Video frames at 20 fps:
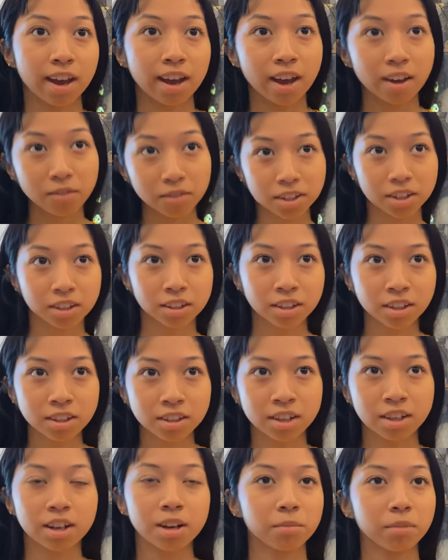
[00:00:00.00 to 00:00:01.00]
I haven't done this
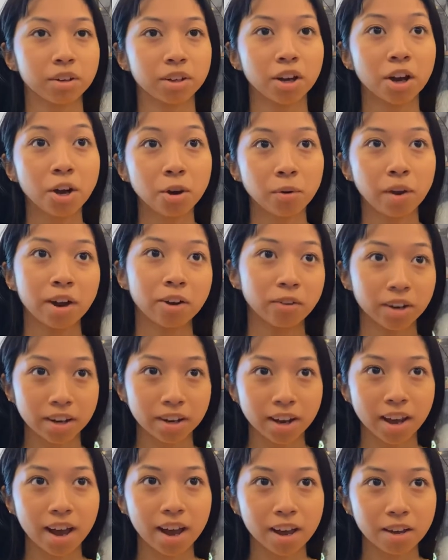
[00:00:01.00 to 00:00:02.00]
yet." And I'm like, "Oh, I
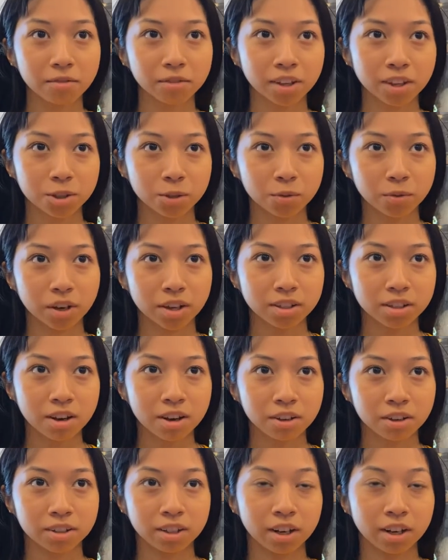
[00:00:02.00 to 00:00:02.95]
already have, thanks to Rice Scholars."